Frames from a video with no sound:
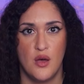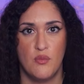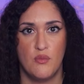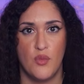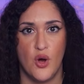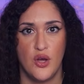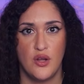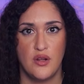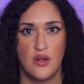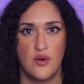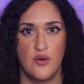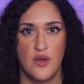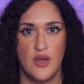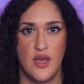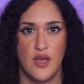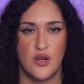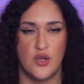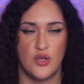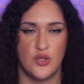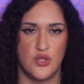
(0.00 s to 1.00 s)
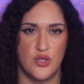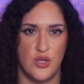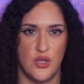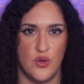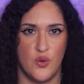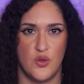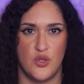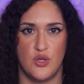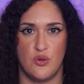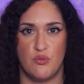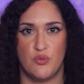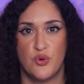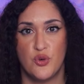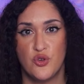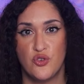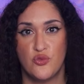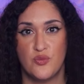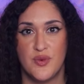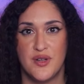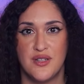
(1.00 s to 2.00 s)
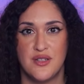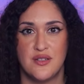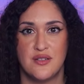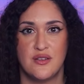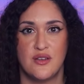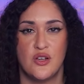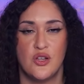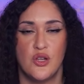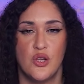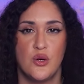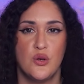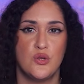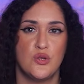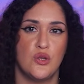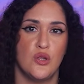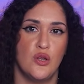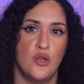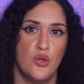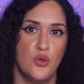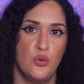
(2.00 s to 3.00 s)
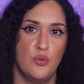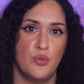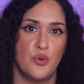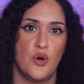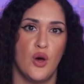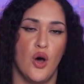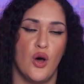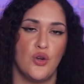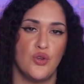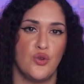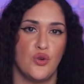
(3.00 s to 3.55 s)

Monitoring and continuous improvement close the loop on